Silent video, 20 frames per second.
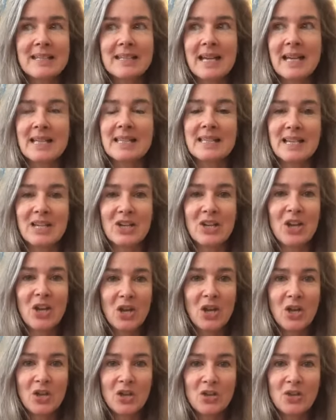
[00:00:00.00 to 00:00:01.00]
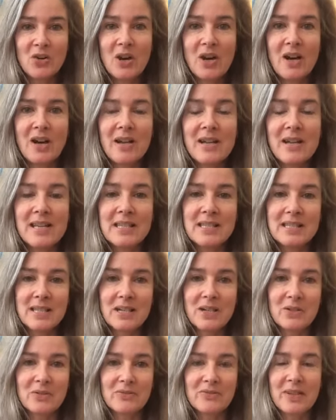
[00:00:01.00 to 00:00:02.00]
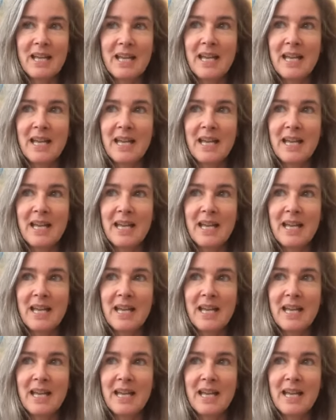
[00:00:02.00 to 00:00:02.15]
as in your higher self.